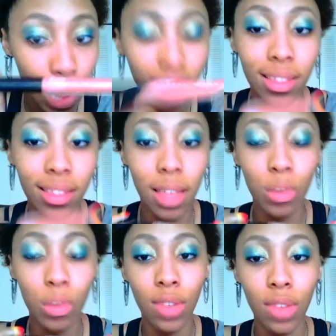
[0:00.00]
gloss,
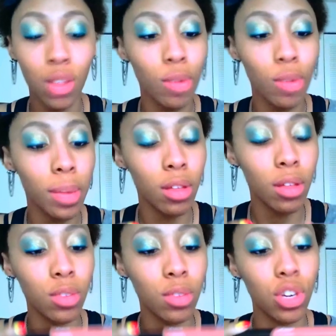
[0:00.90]
unlike most of our Glow Baby
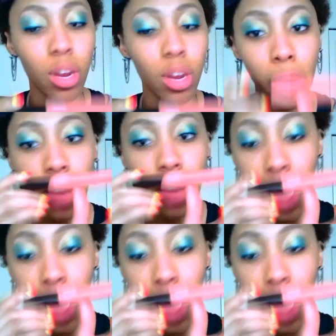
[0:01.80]
Glows, which are about